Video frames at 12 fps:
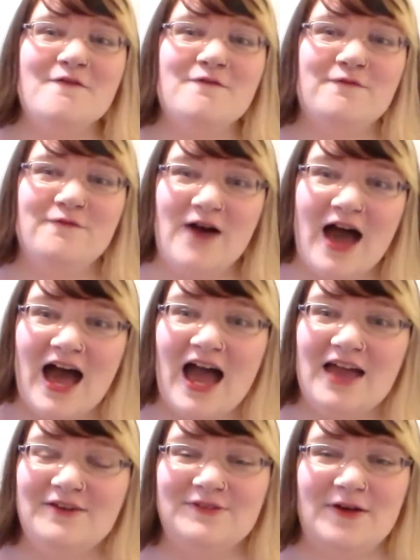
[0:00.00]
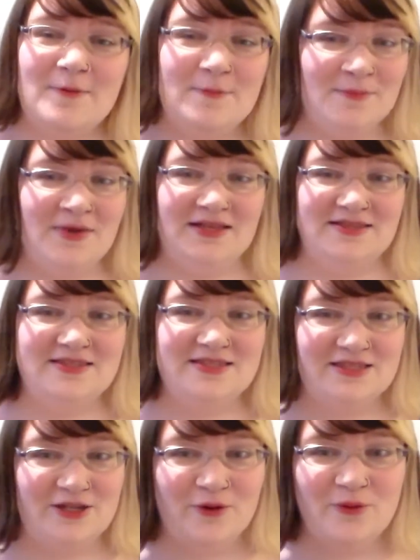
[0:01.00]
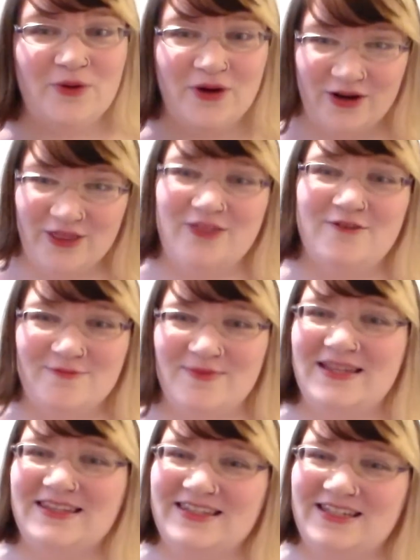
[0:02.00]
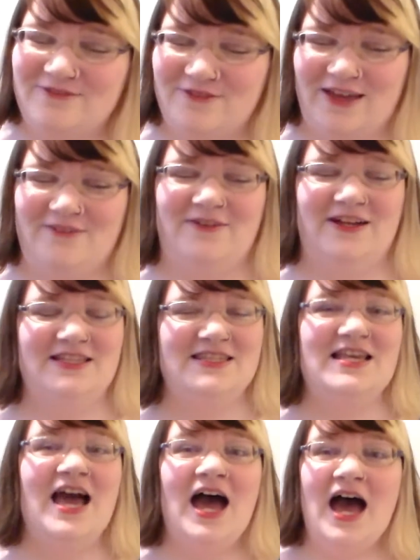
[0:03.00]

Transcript: five months worth of monthly favorites.